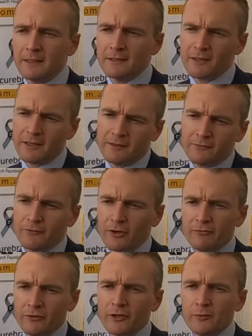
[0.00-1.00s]
So it's
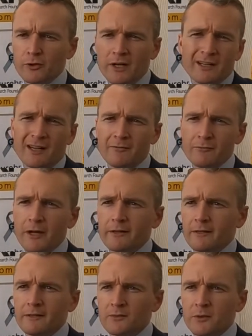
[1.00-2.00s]
very variable, and I kind of
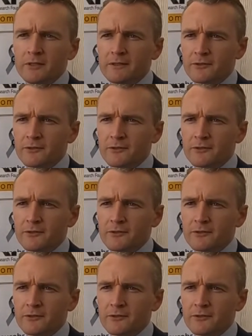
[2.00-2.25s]
like that as well.